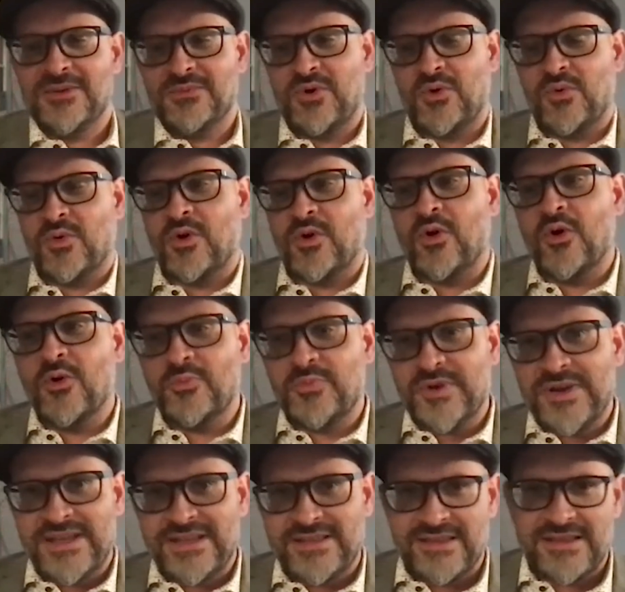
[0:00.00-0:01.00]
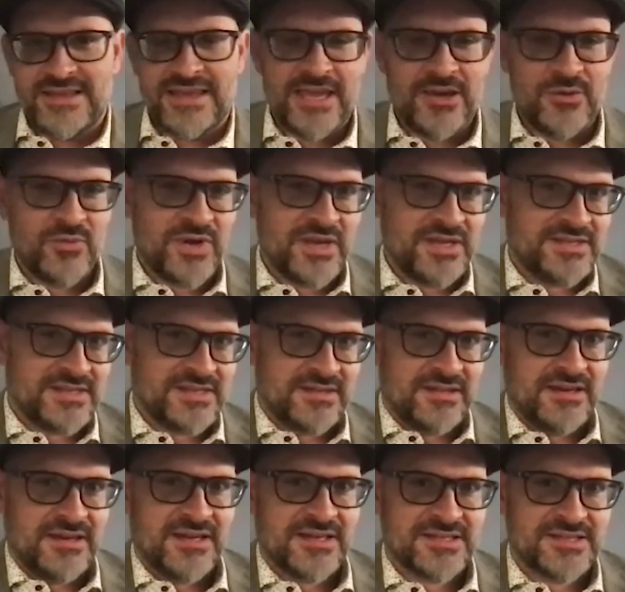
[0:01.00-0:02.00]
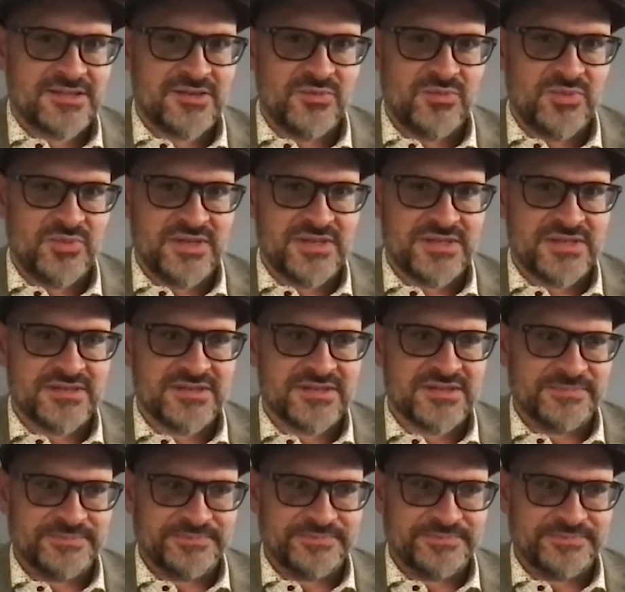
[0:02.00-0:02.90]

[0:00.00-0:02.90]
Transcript: but we're opening the gateway to the next two pieces.